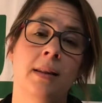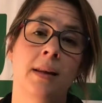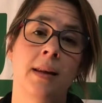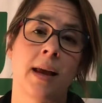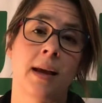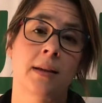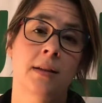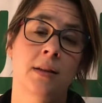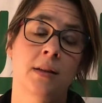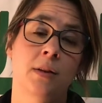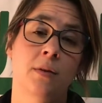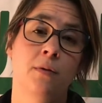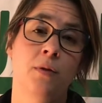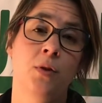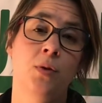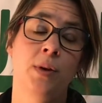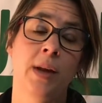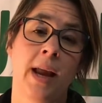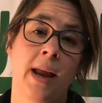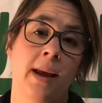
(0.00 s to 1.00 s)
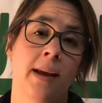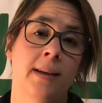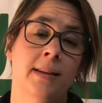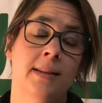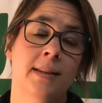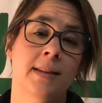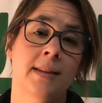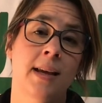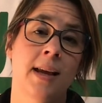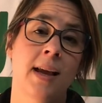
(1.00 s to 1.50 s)
the next few
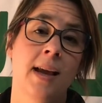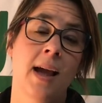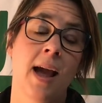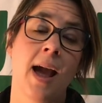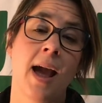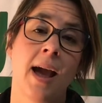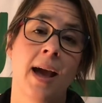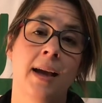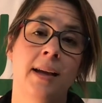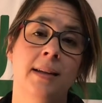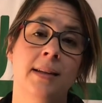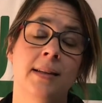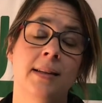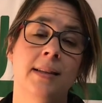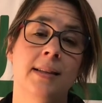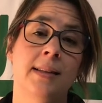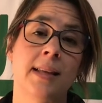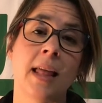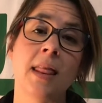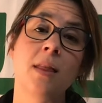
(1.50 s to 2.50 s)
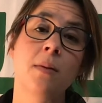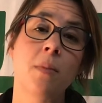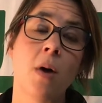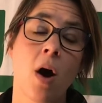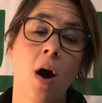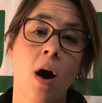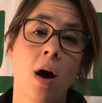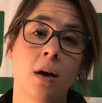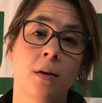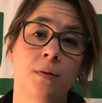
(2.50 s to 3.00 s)
days and send them
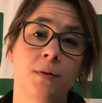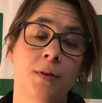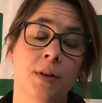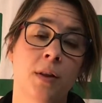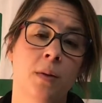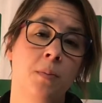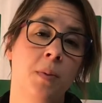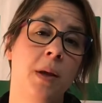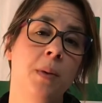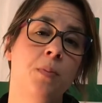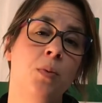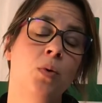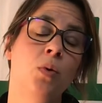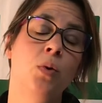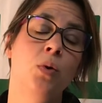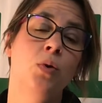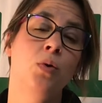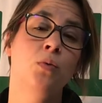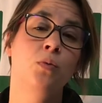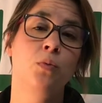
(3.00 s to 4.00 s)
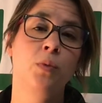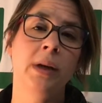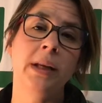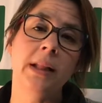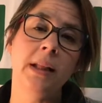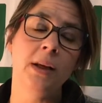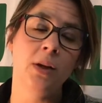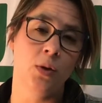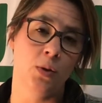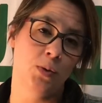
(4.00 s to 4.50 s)
off to the people who can
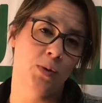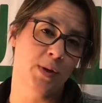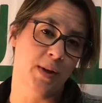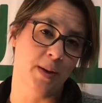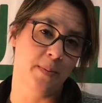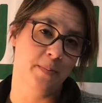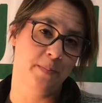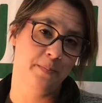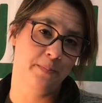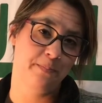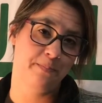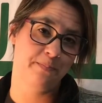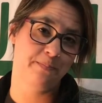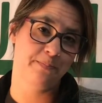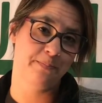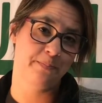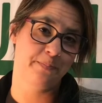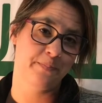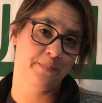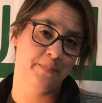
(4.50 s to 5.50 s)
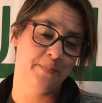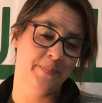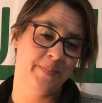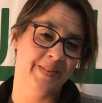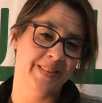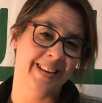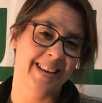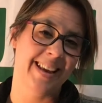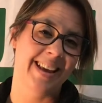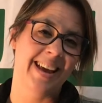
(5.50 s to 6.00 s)
really use them.
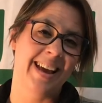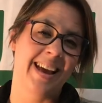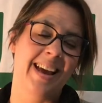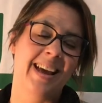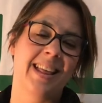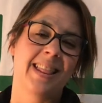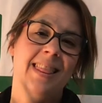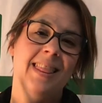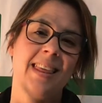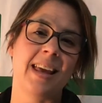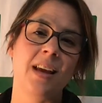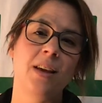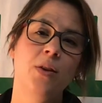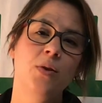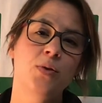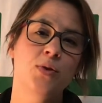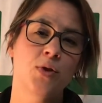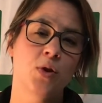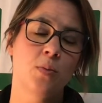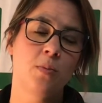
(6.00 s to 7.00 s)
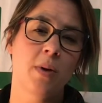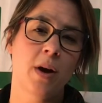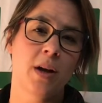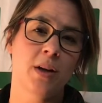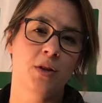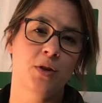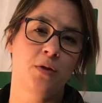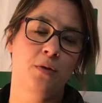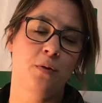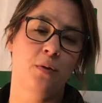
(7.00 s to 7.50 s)
Thank you so
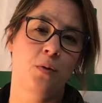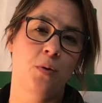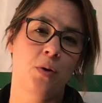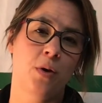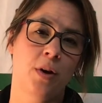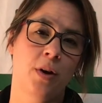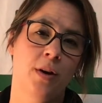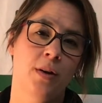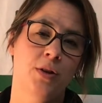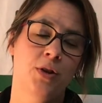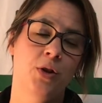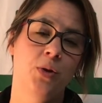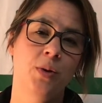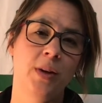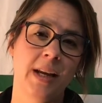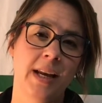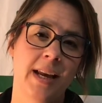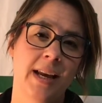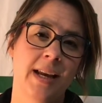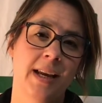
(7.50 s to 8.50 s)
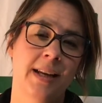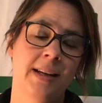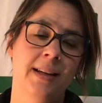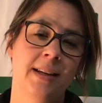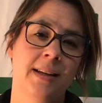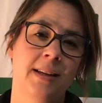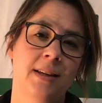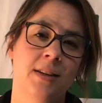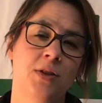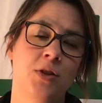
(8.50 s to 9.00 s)
much for tuning
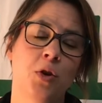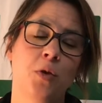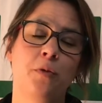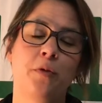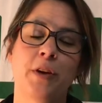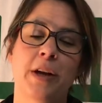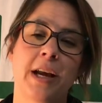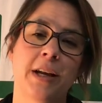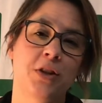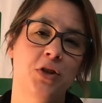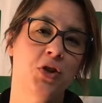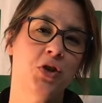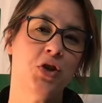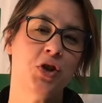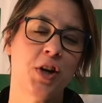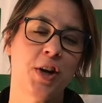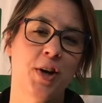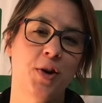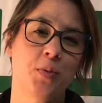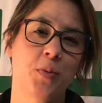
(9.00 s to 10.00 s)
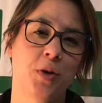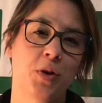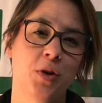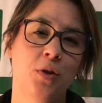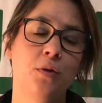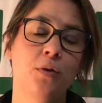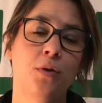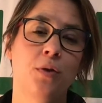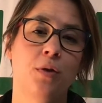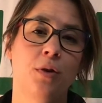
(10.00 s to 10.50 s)
in. Don't forget to share what
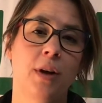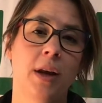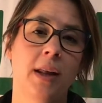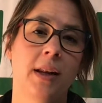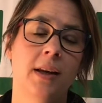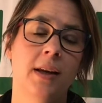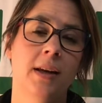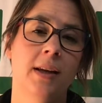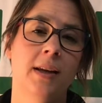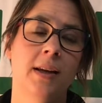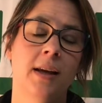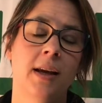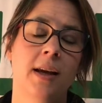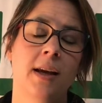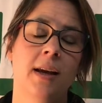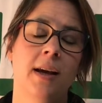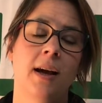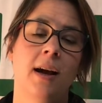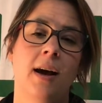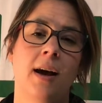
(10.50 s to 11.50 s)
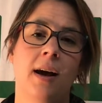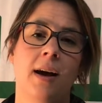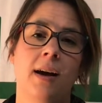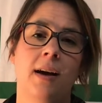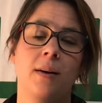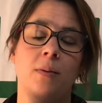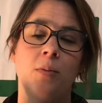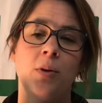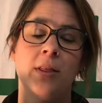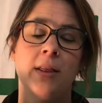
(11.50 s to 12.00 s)
you've created uh,
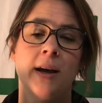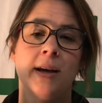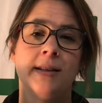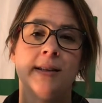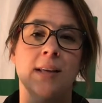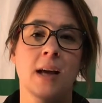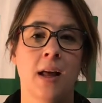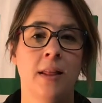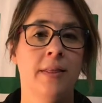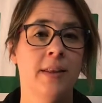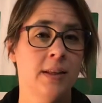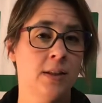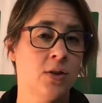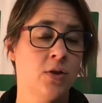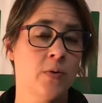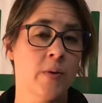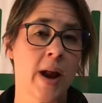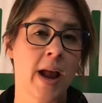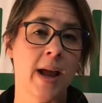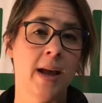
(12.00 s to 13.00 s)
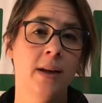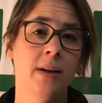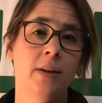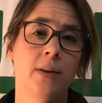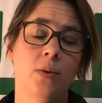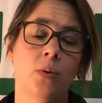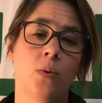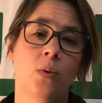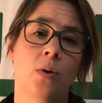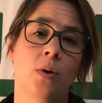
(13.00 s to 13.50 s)
with us on this thread
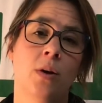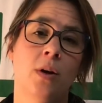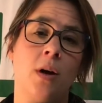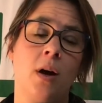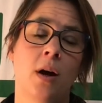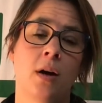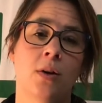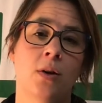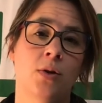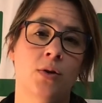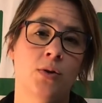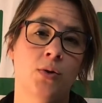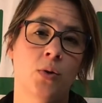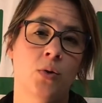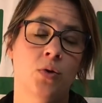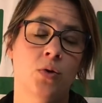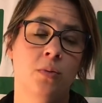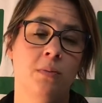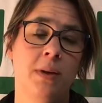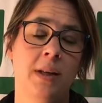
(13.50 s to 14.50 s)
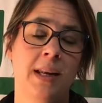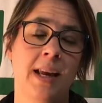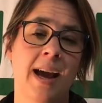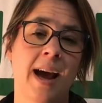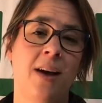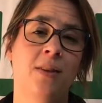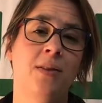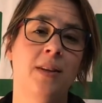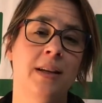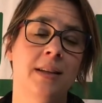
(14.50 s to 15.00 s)
or on our social media
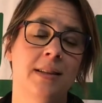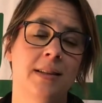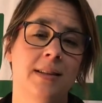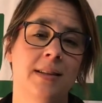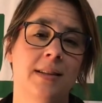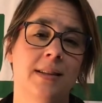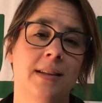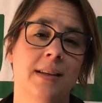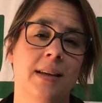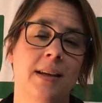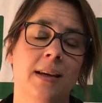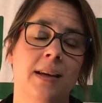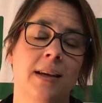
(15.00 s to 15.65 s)
outlets.